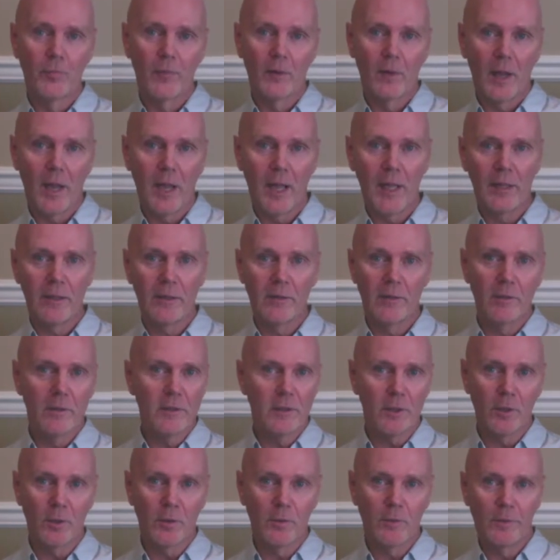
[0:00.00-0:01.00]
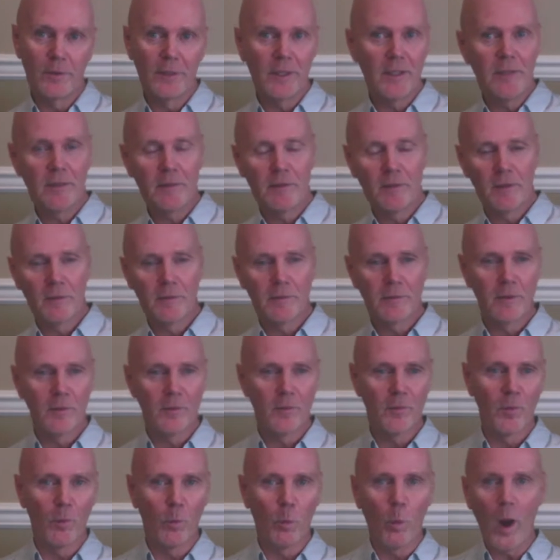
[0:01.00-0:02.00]
And, you know,
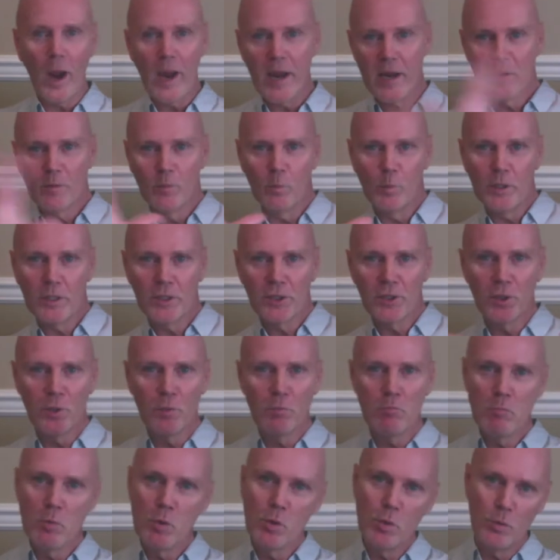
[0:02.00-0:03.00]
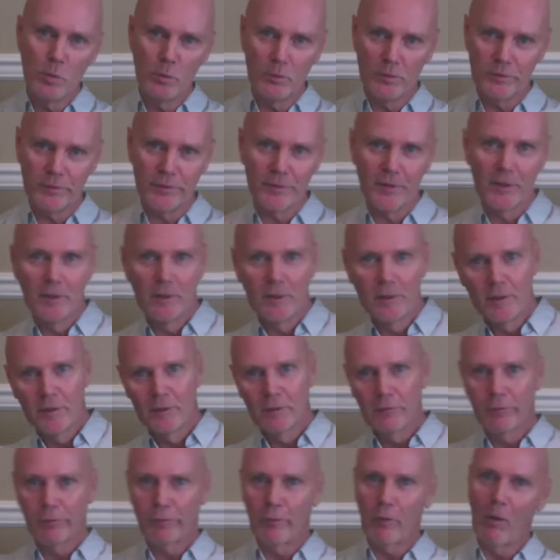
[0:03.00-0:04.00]
the way in which you move
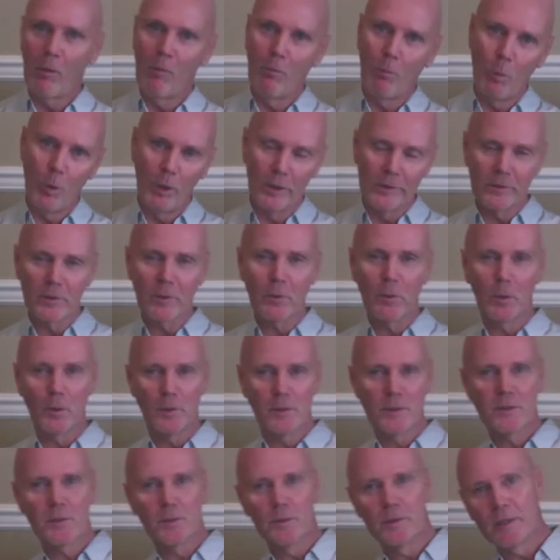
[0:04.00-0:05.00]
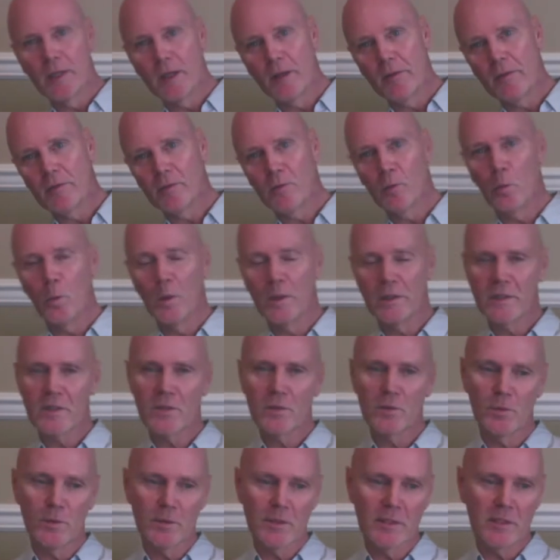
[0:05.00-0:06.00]
from one quote to another or one
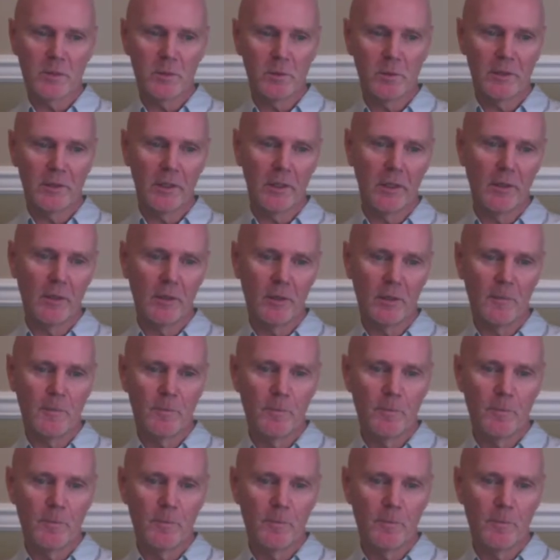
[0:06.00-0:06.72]
source to another.